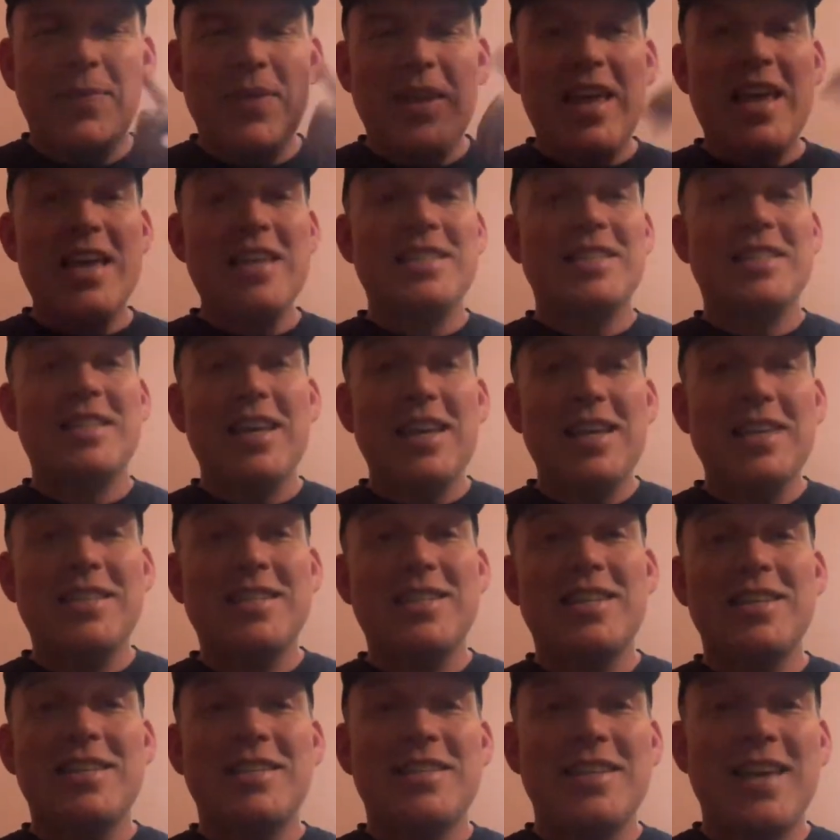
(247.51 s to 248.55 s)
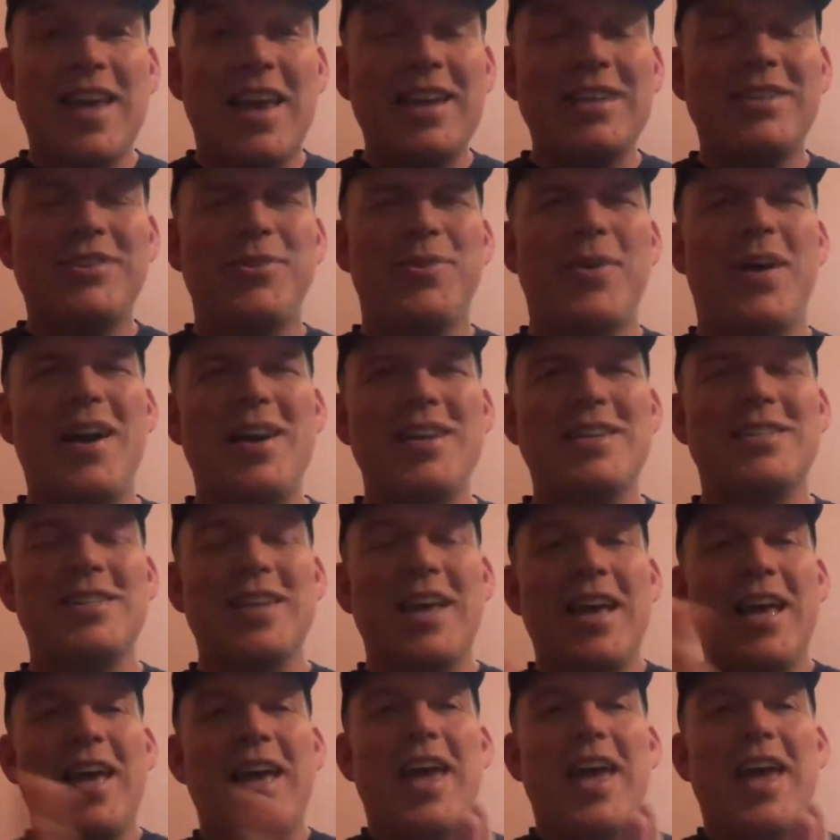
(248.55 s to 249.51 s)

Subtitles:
He has things to say to us.